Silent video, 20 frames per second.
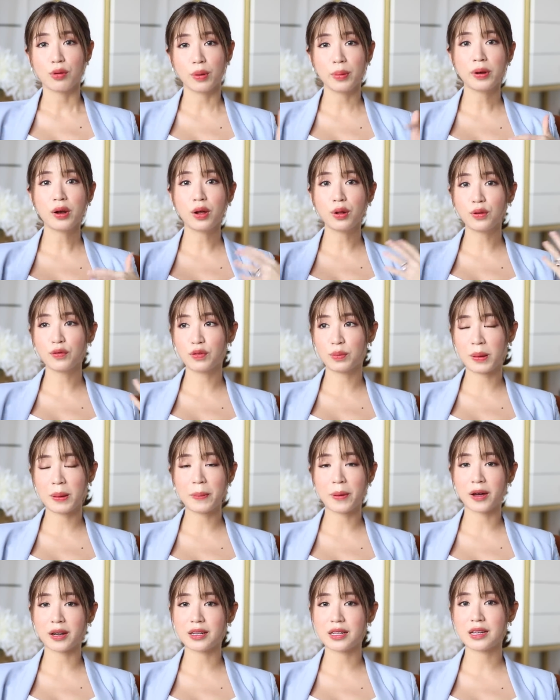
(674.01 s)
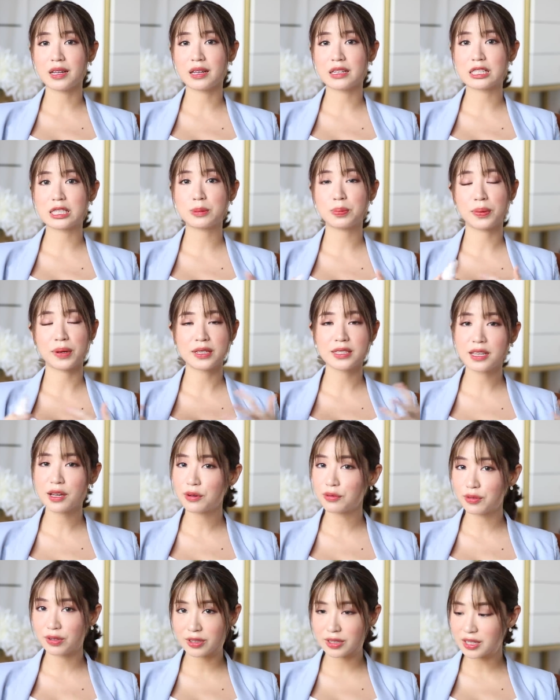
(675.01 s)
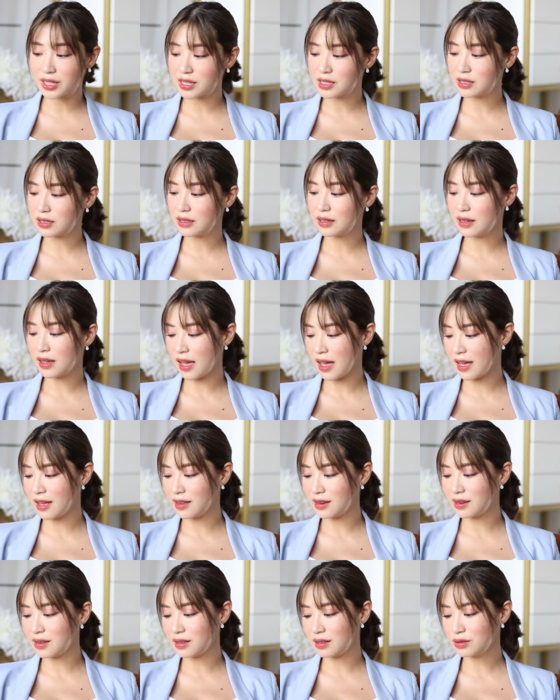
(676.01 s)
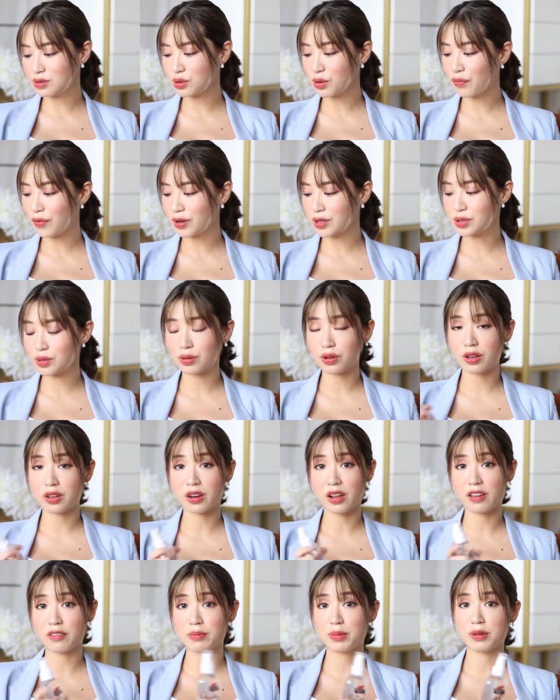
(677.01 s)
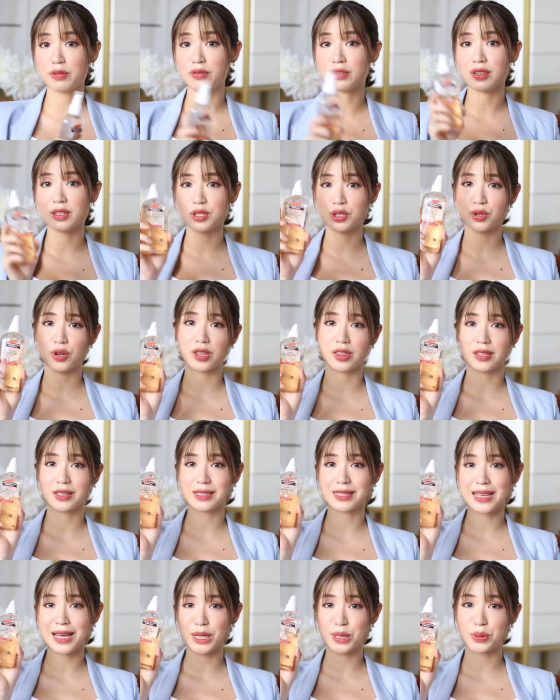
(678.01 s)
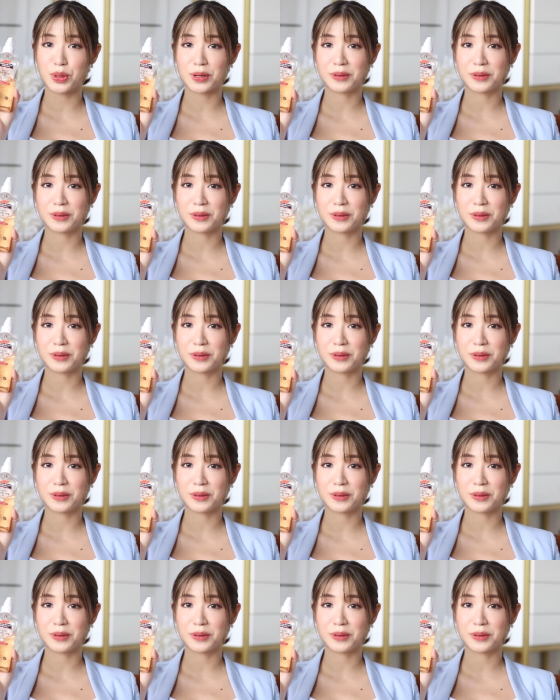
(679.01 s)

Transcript: rub it all over my body, it spreads out really easily, and so far so good. I've been really enjoying this as